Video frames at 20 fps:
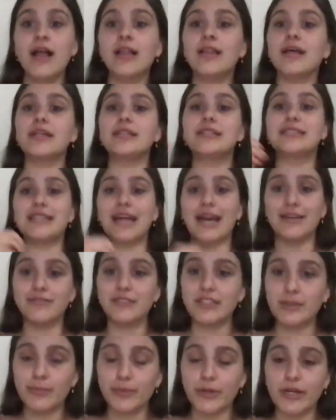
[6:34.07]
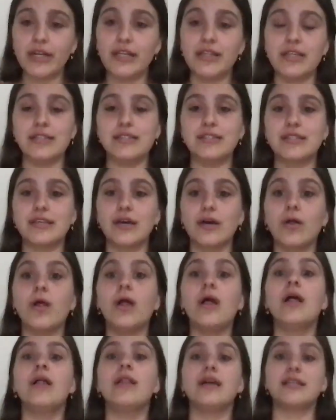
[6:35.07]
Let's dive deeper into this skill.
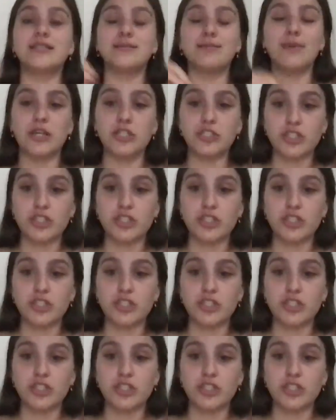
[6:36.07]
Let's make